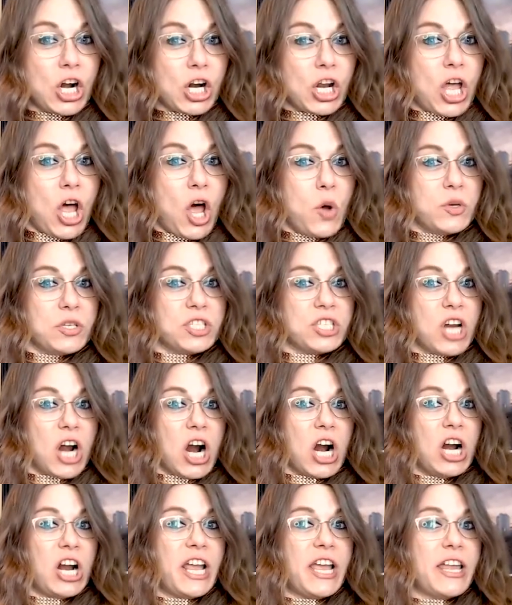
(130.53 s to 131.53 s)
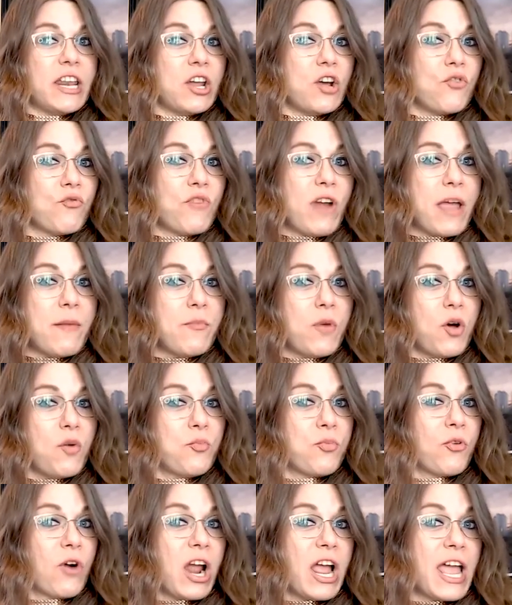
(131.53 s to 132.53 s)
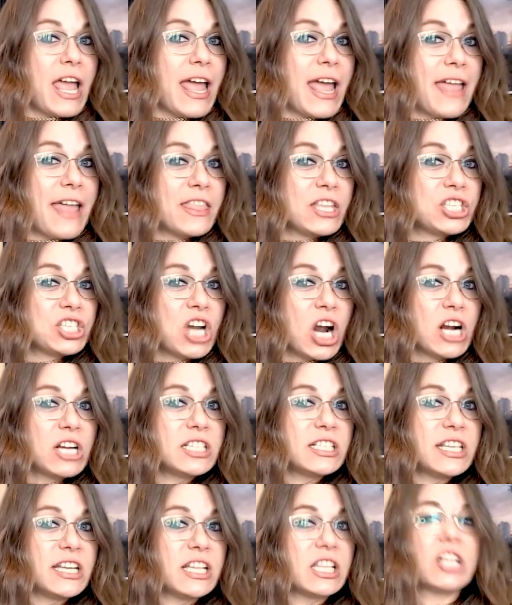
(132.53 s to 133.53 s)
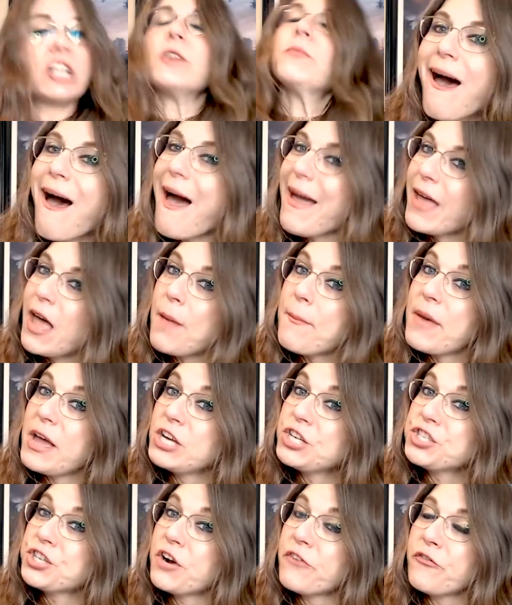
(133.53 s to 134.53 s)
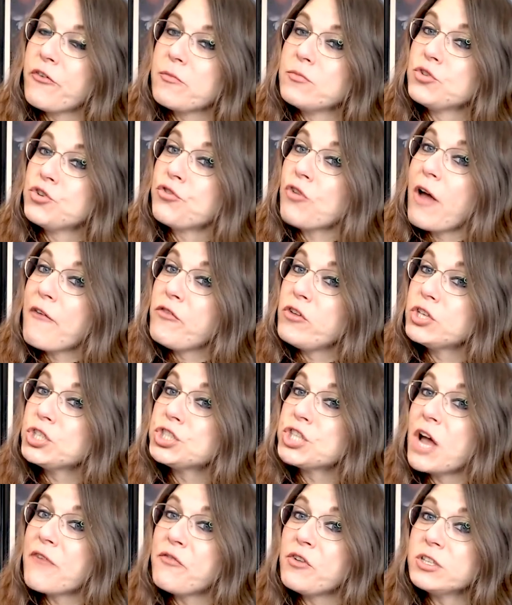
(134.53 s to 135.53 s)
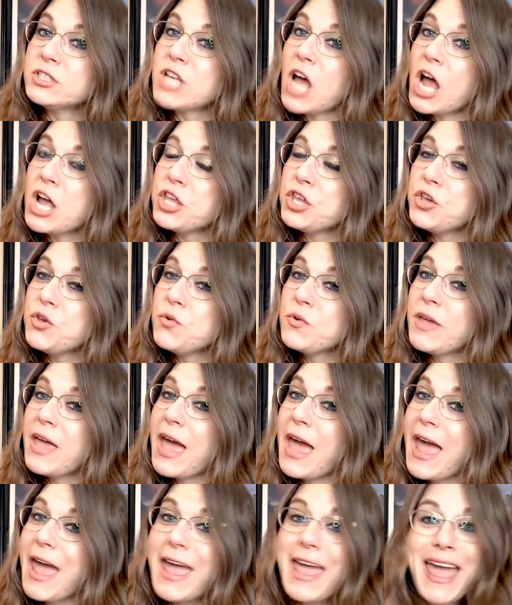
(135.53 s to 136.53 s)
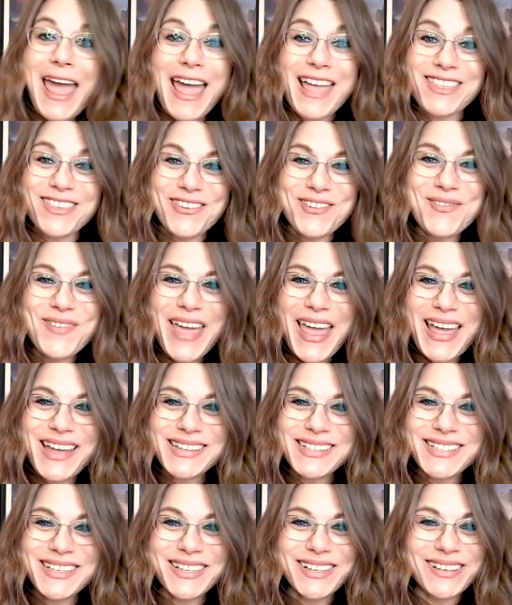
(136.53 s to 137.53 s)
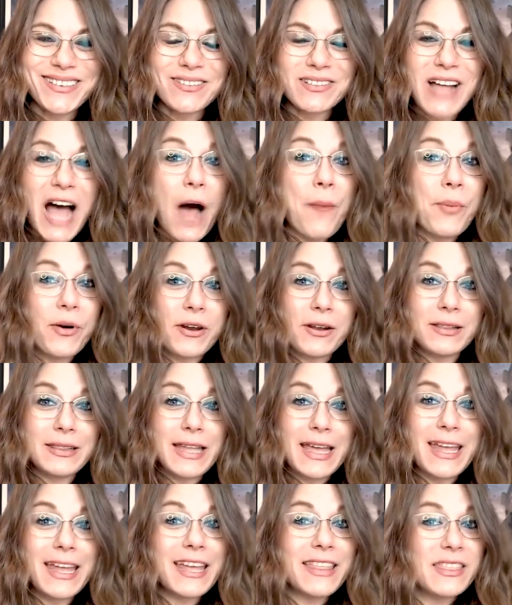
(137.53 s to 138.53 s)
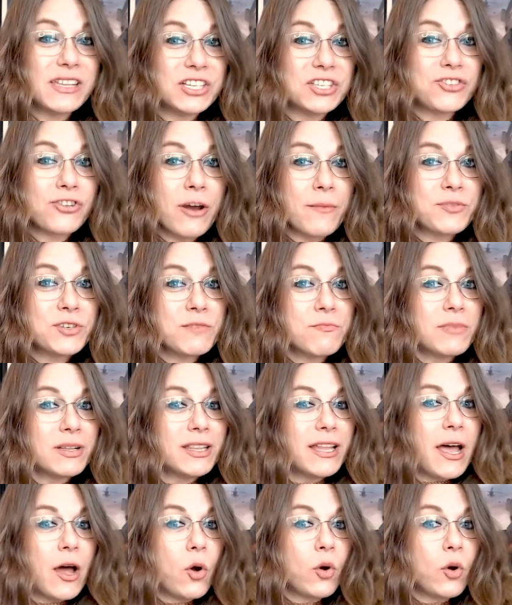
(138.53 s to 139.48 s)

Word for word: co-star in Rainbow Brite and the Star Stealer. I got my shirt from truffleshuffle.uk and you can too. I'll put a link in the description below.